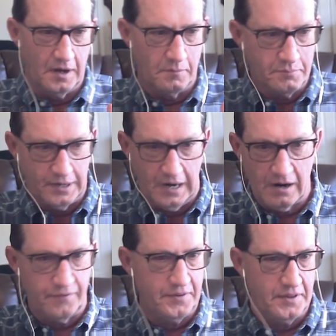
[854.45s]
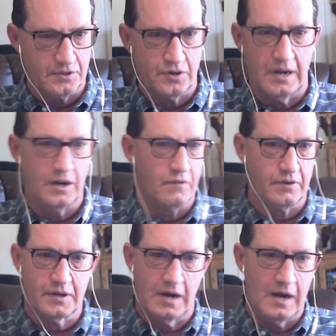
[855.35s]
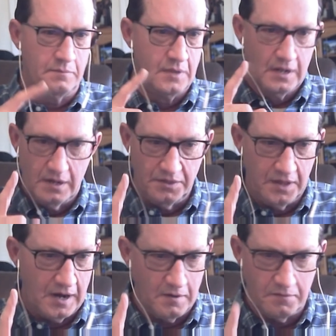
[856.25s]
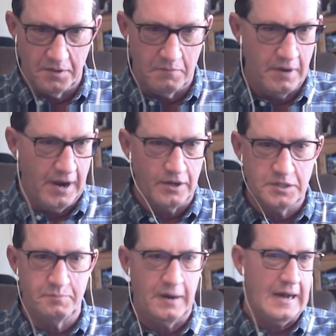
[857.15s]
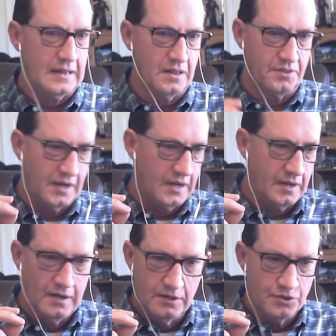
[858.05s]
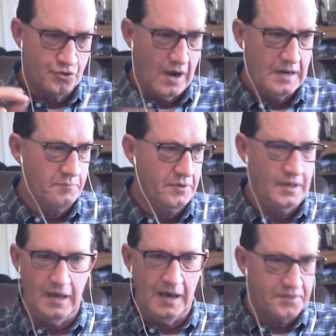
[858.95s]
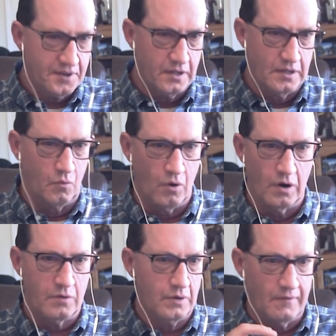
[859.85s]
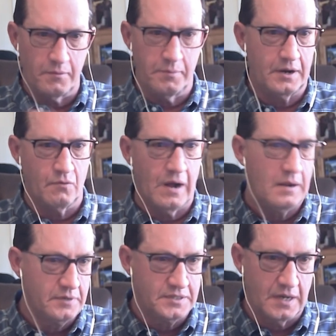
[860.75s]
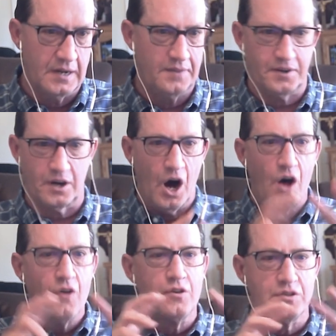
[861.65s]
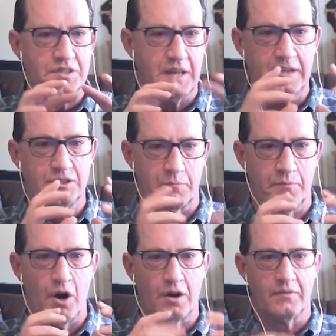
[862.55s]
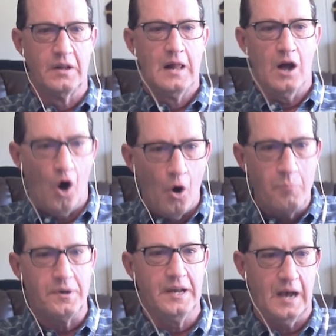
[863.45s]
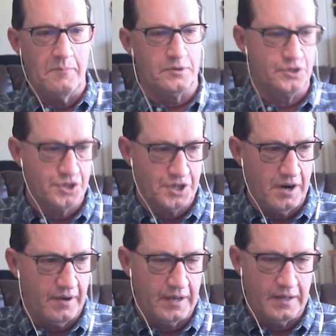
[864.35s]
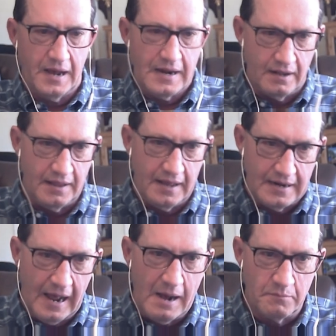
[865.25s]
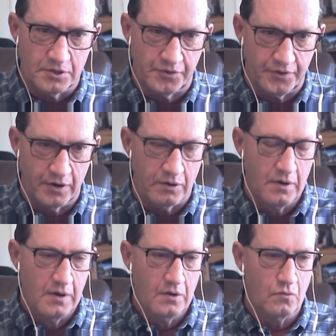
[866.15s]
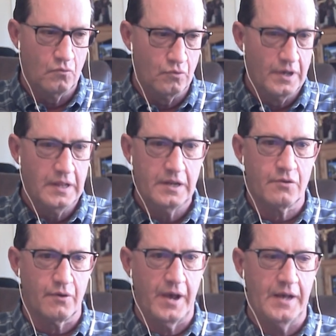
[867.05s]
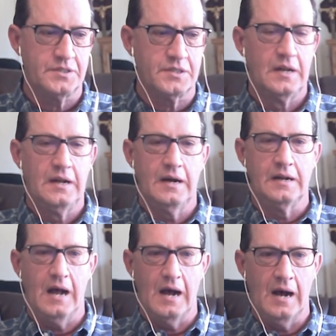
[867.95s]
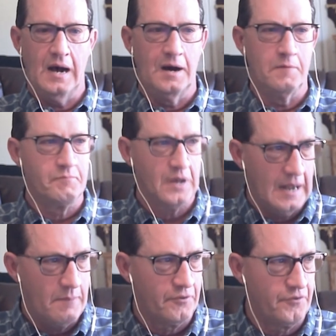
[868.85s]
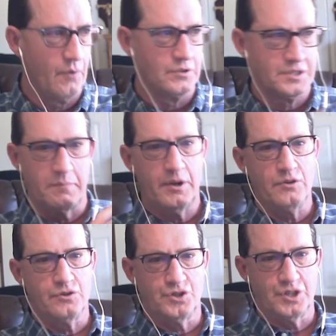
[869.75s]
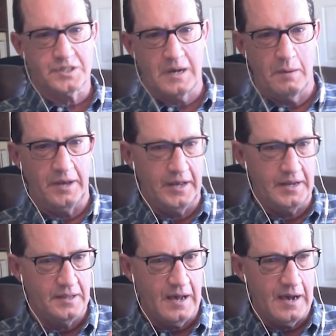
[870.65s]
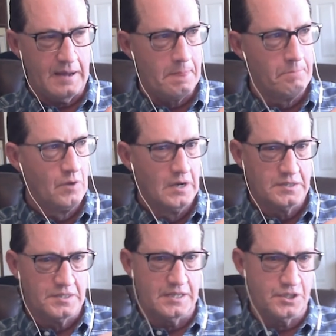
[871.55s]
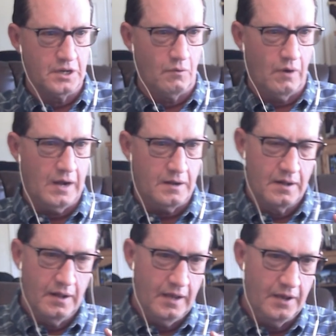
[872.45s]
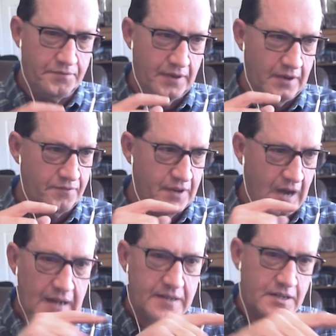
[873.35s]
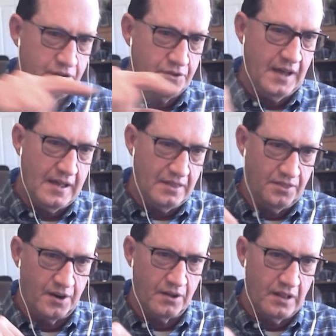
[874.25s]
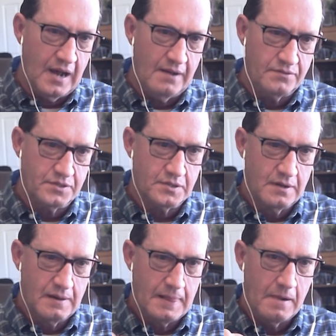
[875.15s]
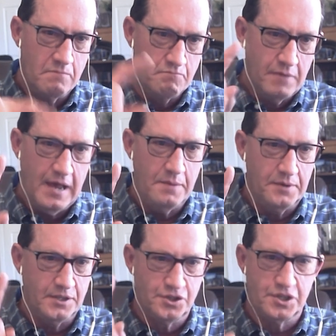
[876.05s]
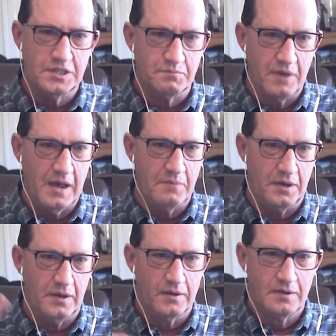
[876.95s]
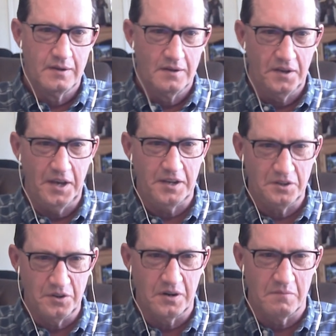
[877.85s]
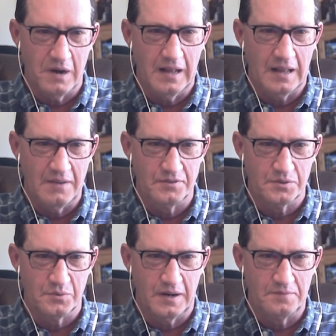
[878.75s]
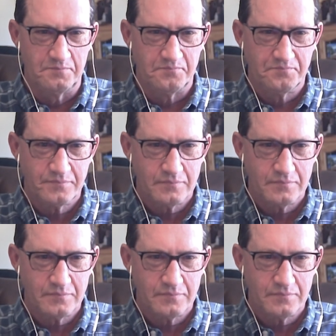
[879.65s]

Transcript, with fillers: the pornography they're trying to overcome, the, the marriage battle, the trying to be ethical at work when everybody around me is unethical. All those things are part of opening up and sharing. And that, that atmosphere really creates an Um, an atmosphere where somebody who's just coming into that says, you know what, if if God can do that in their lives, maybe, just maybe, he can do it in my life as well.